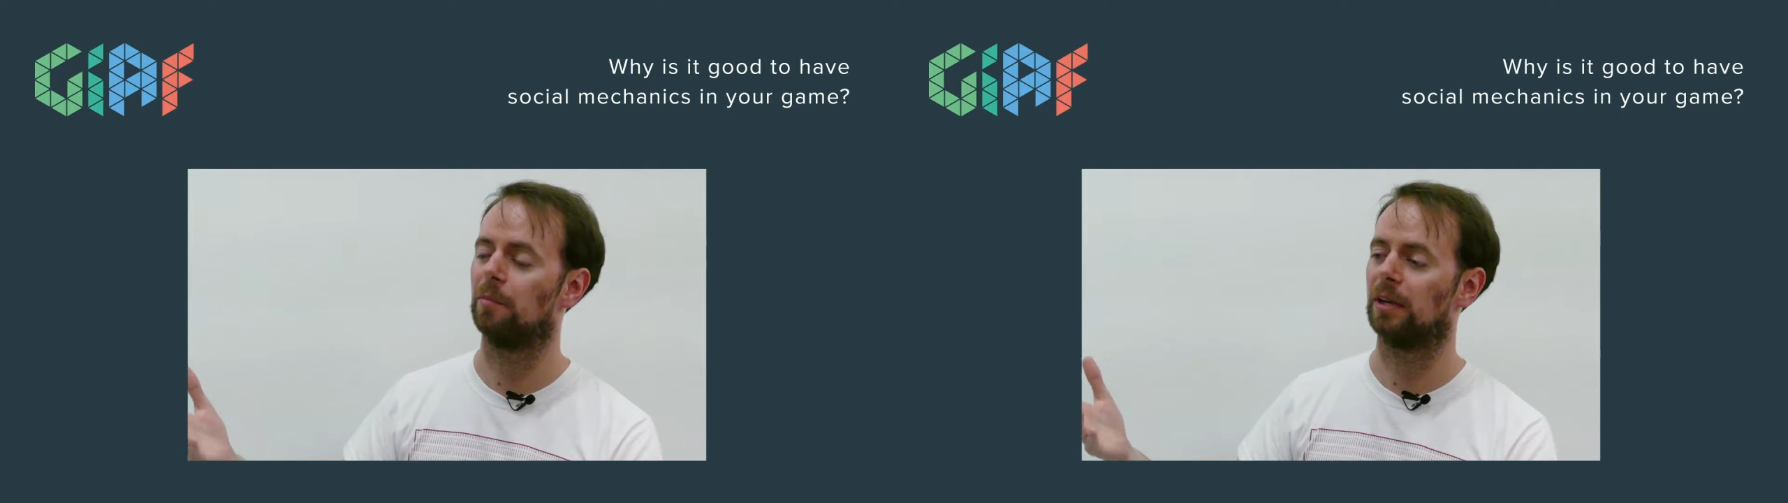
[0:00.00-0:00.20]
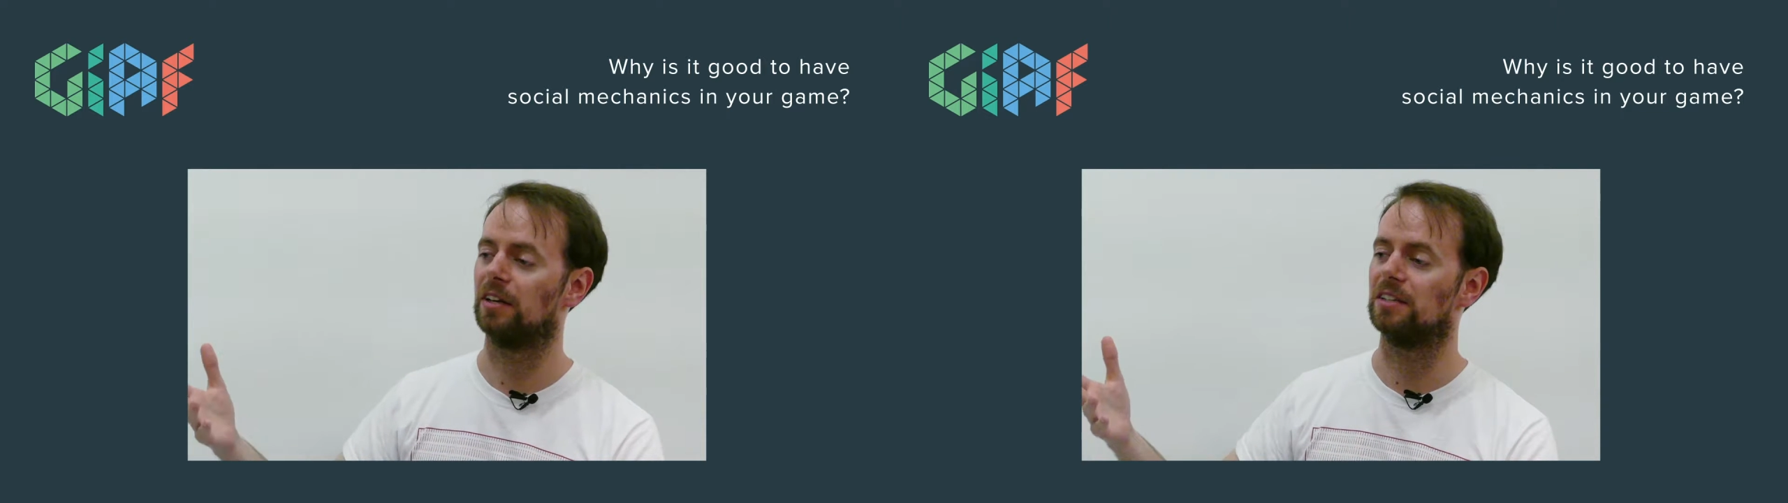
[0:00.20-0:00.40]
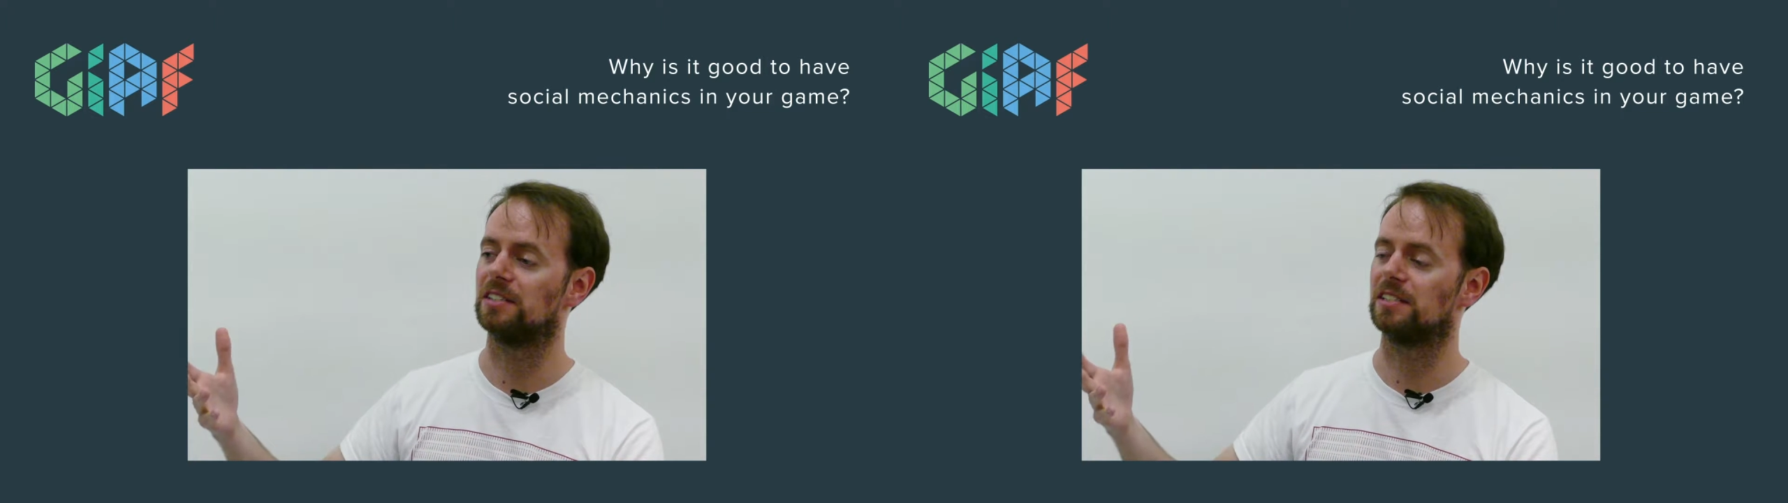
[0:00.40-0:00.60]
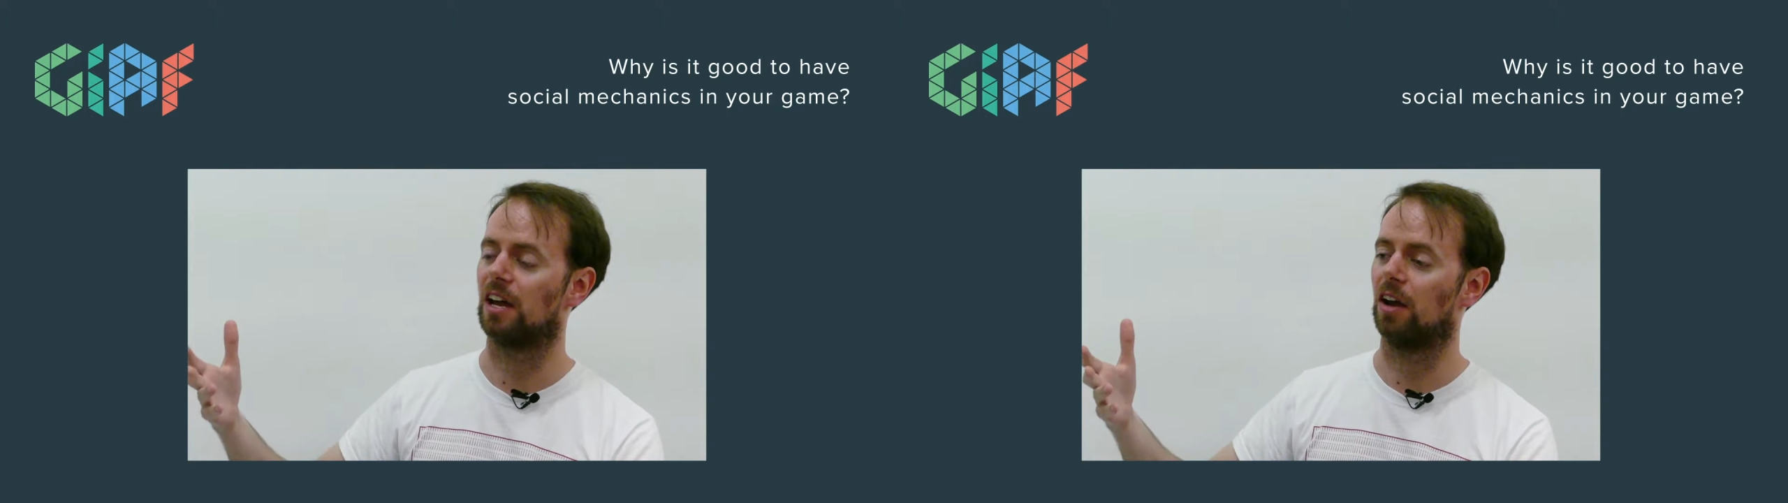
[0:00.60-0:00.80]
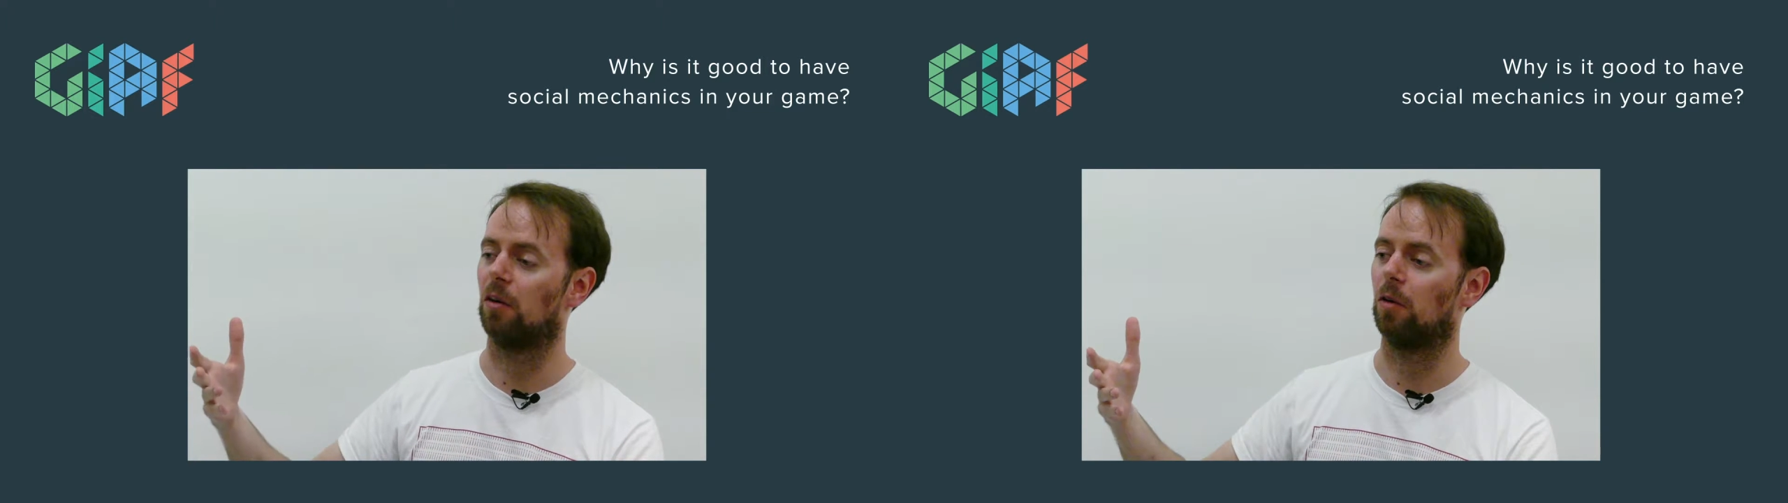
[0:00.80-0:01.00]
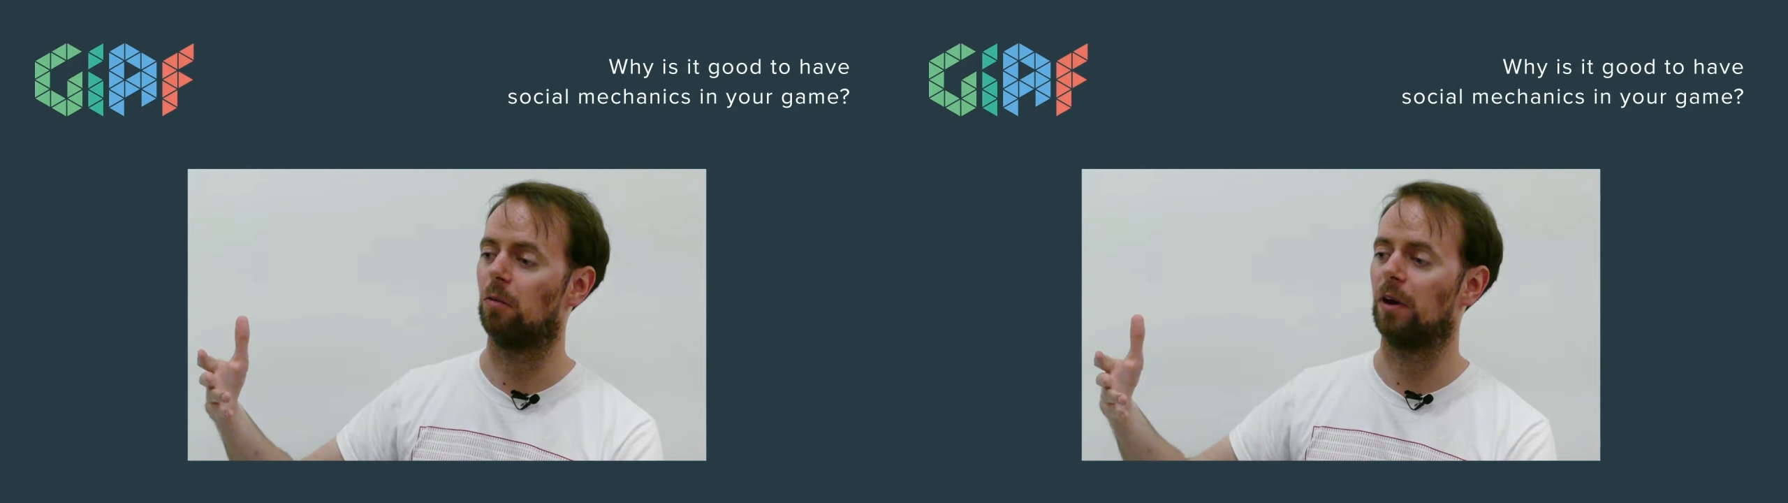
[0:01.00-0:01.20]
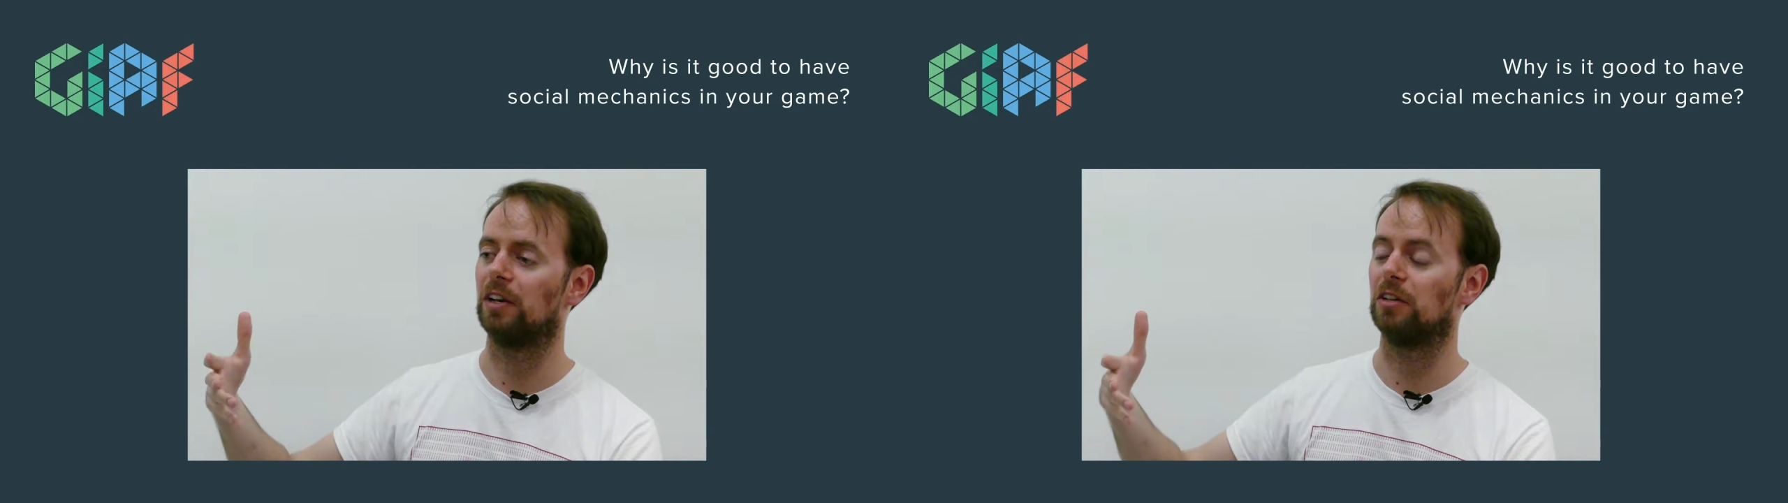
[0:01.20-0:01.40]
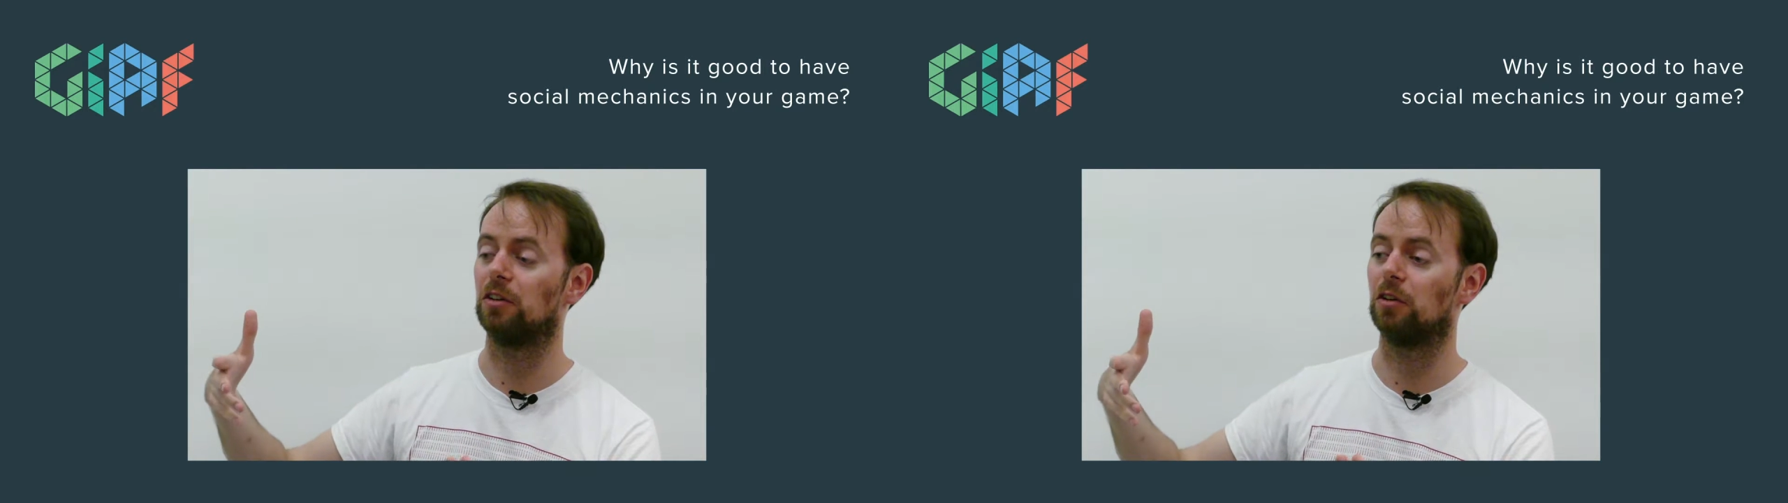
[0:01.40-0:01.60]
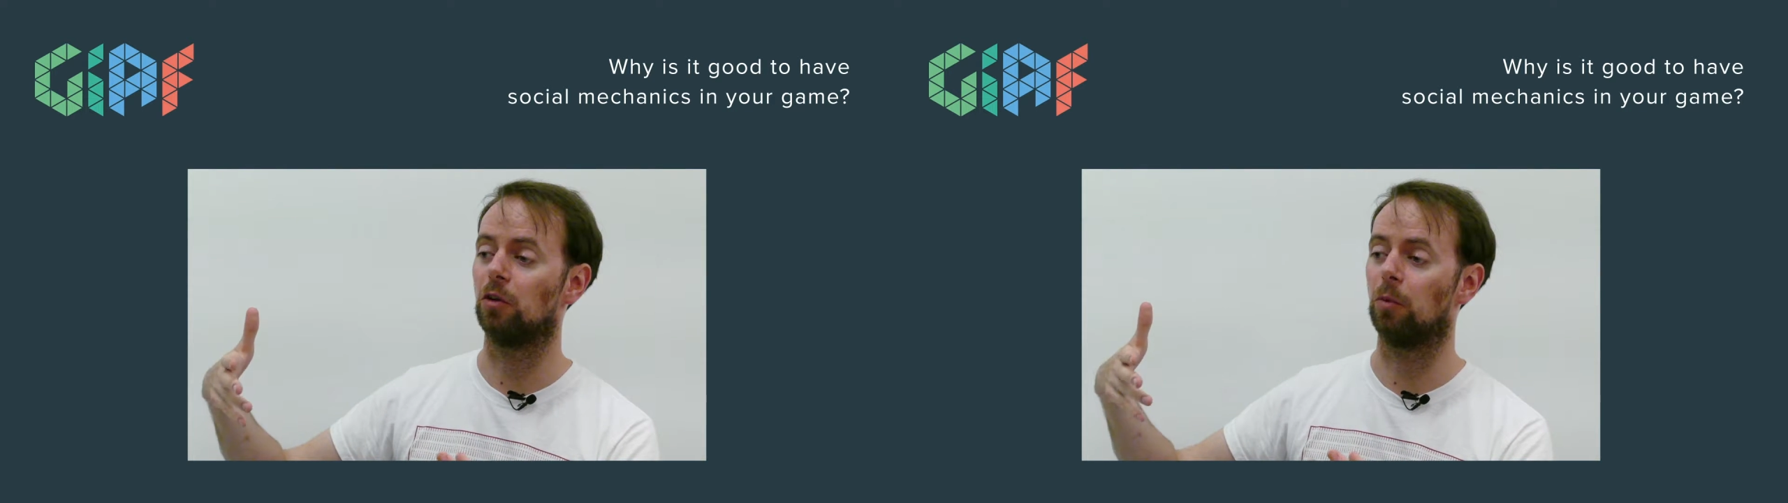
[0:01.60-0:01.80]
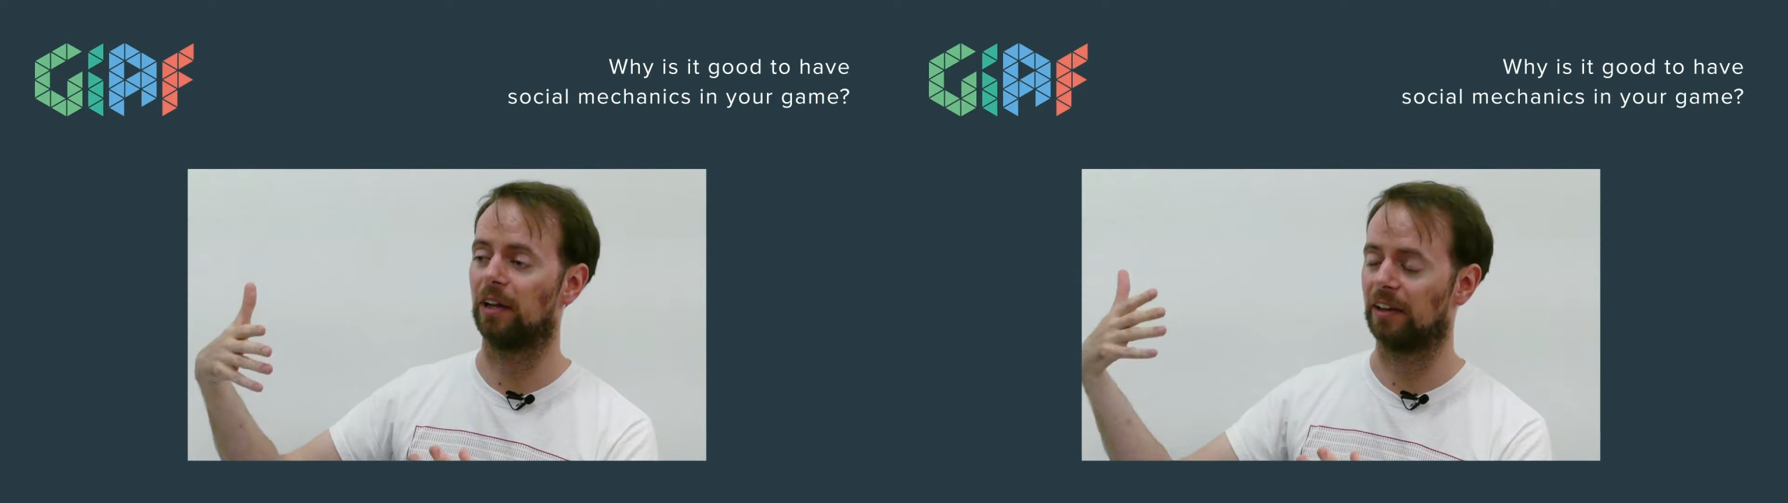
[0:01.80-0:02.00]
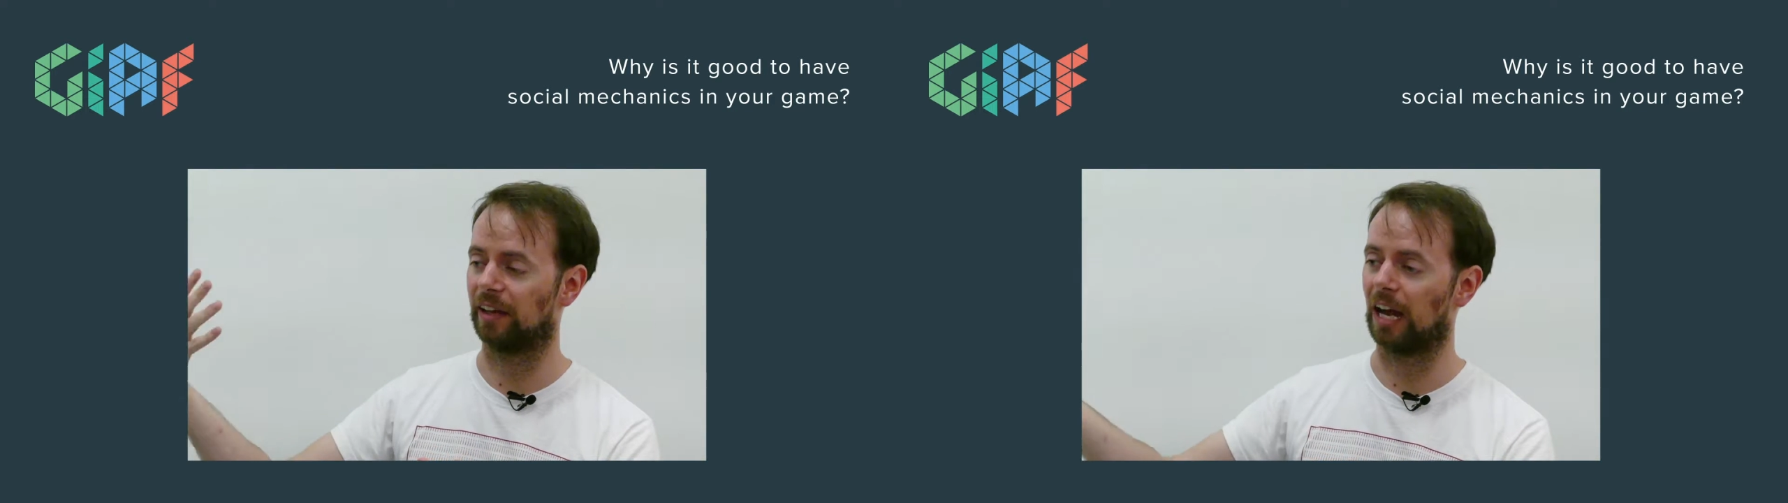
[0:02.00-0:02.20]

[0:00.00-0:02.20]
because when you're playing the